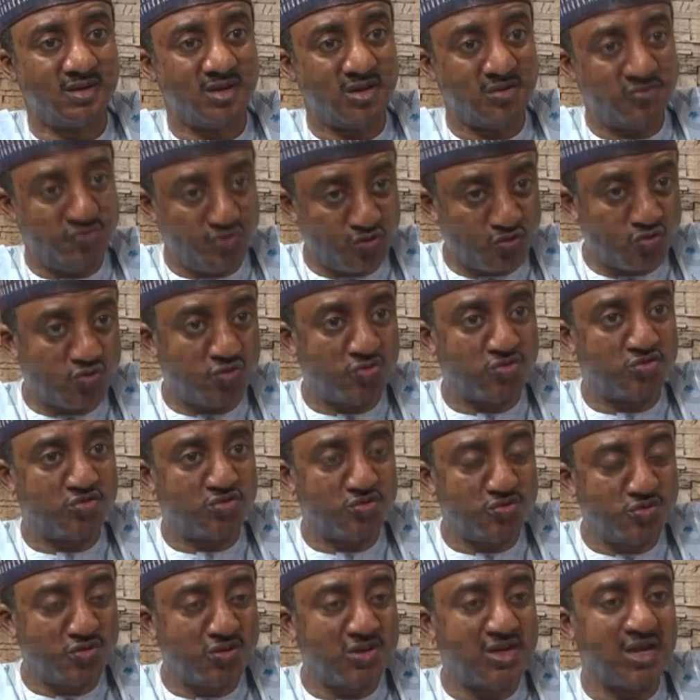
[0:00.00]
If you
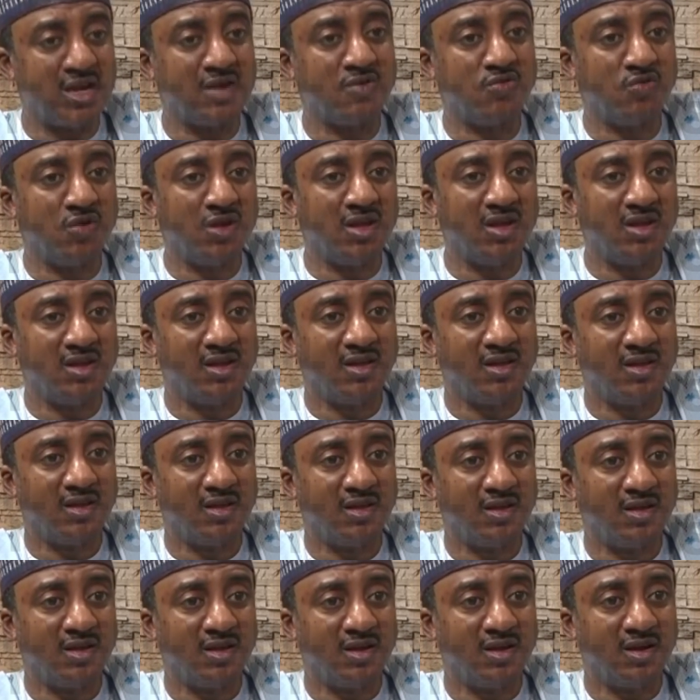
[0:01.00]
continue that way,
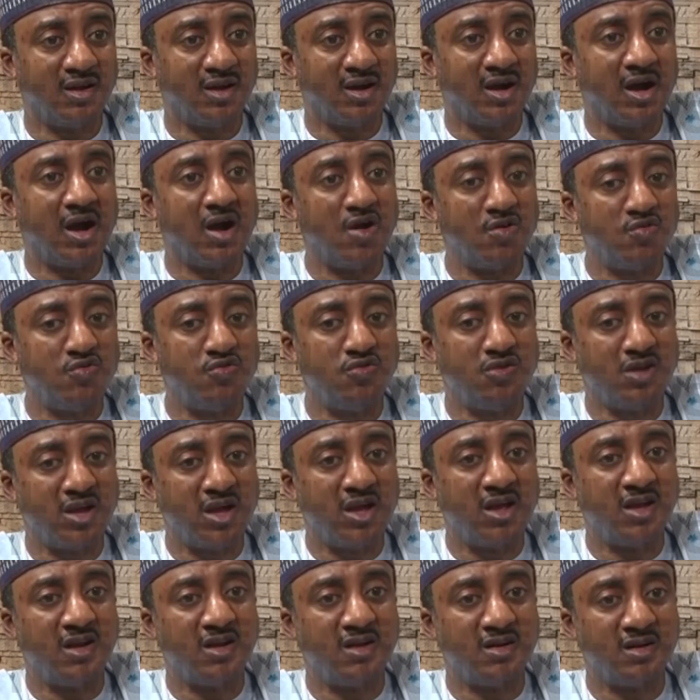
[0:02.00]
how do you
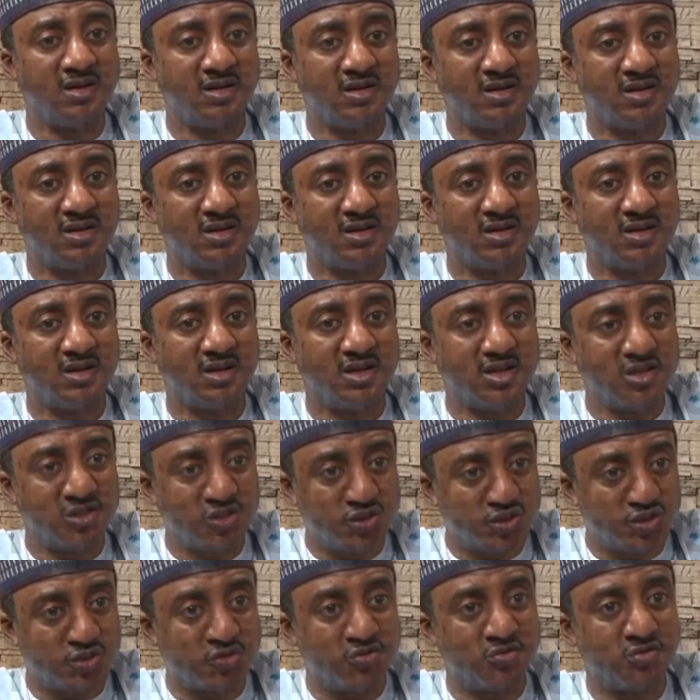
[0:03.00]
end
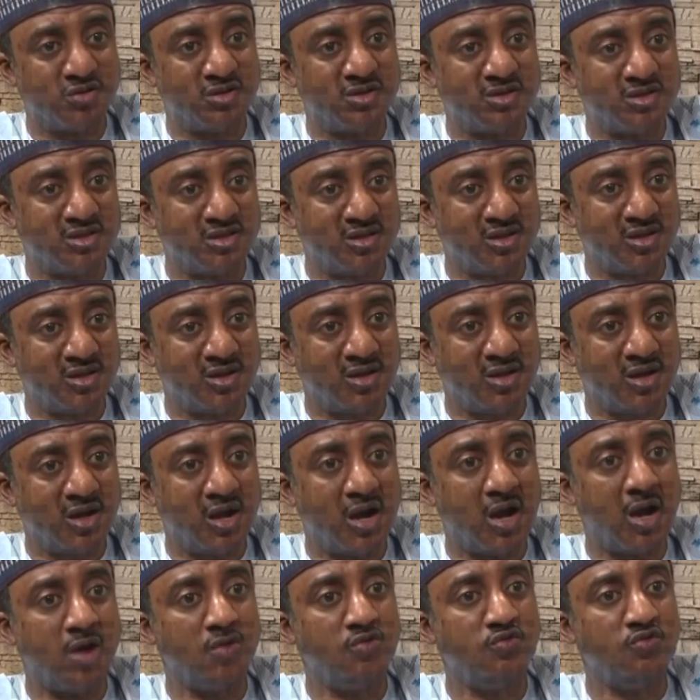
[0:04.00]
insecurity?
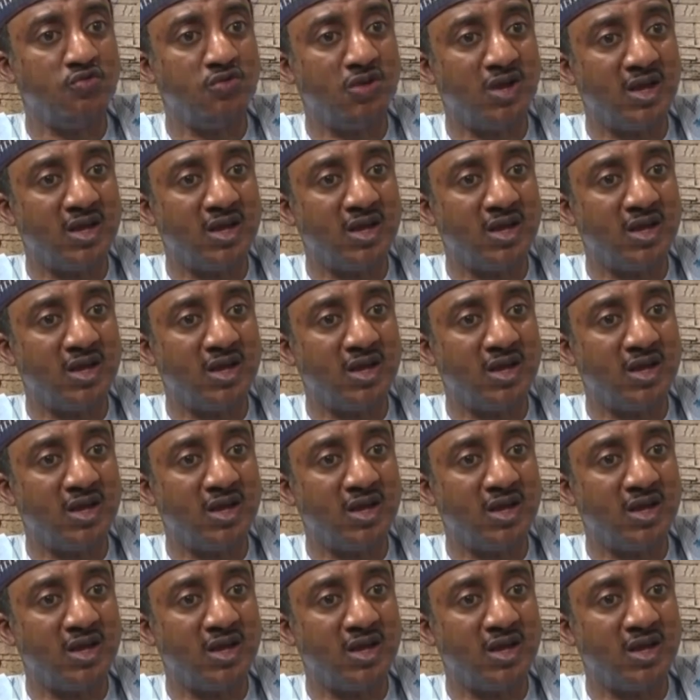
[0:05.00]
How do you